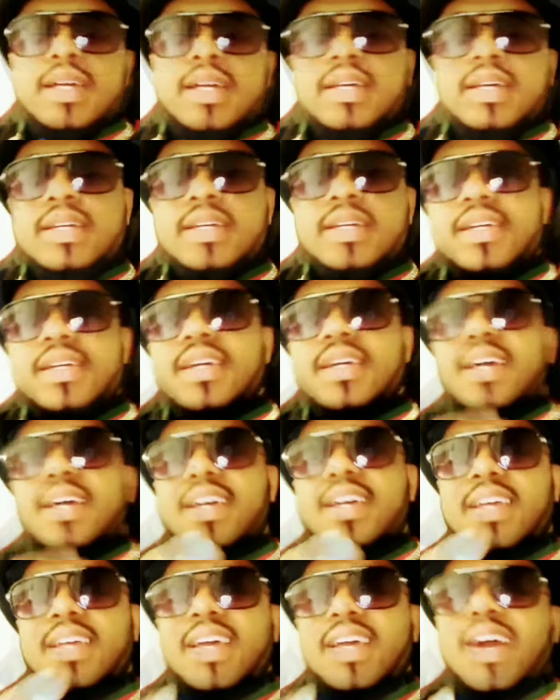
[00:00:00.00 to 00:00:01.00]
I want you
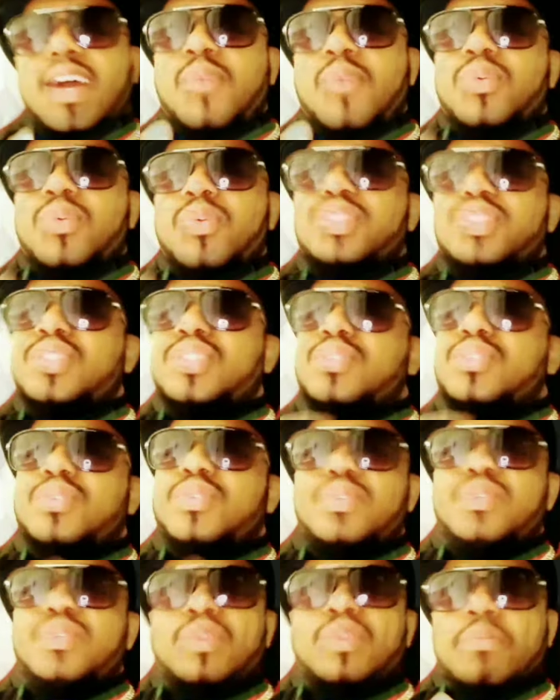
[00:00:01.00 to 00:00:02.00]
to do the math. Je veux
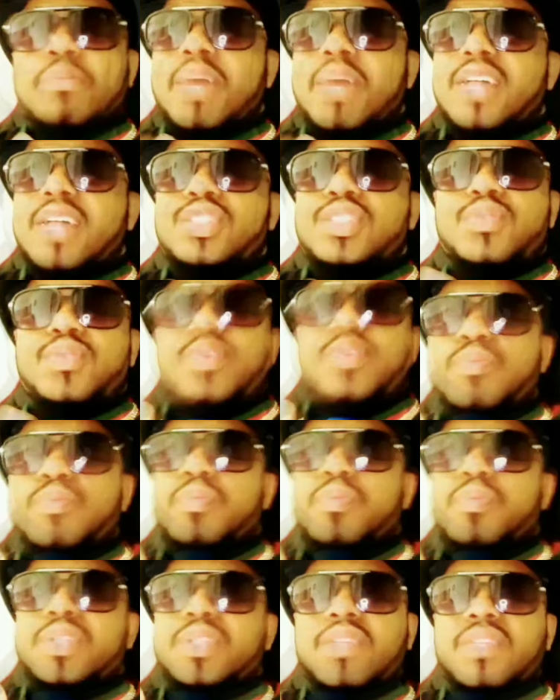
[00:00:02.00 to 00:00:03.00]
que vous puissiez faire la
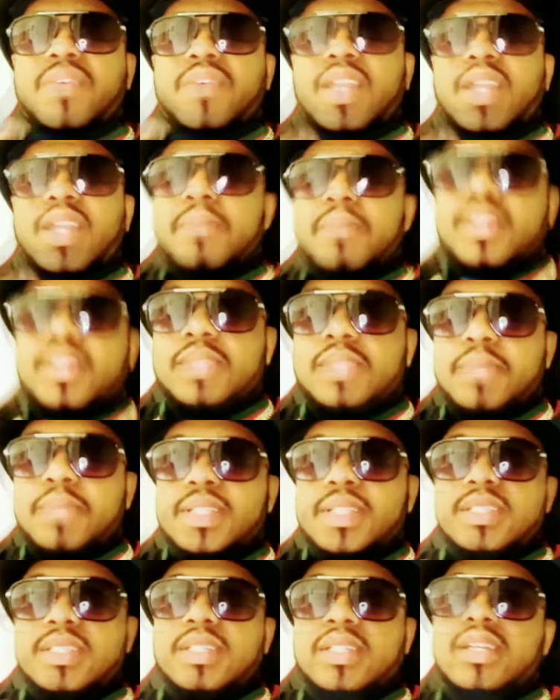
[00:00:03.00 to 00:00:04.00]
mathématique.
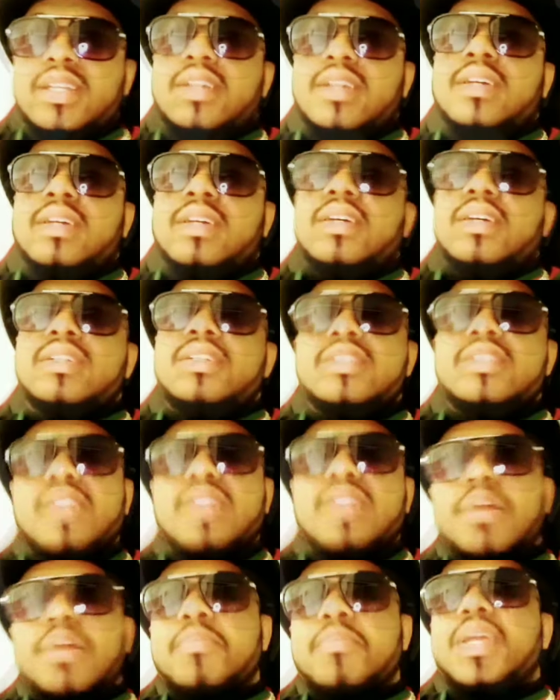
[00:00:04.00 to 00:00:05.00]
Stop being
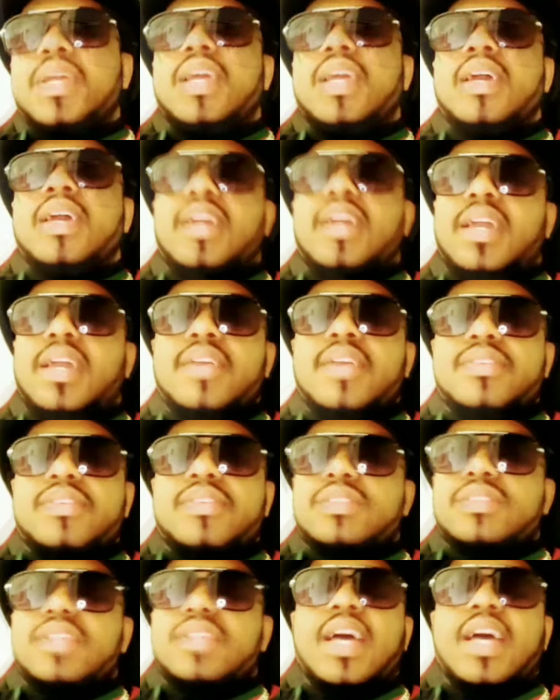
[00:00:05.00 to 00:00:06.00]
haters. Arrêtez
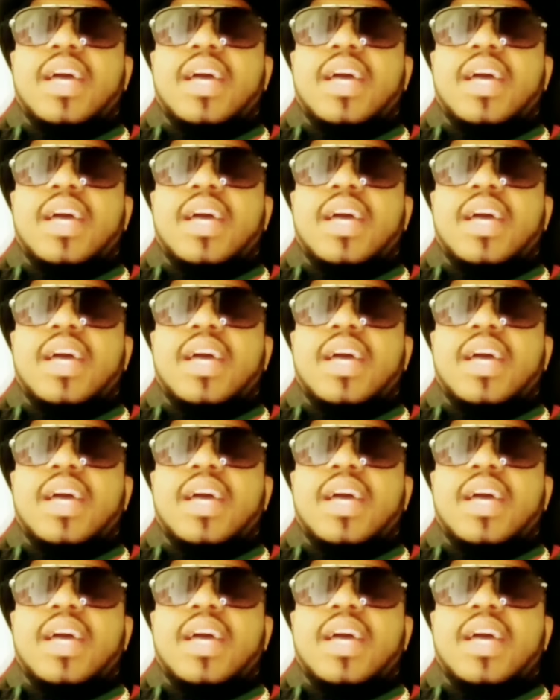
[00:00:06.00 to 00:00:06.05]
d'être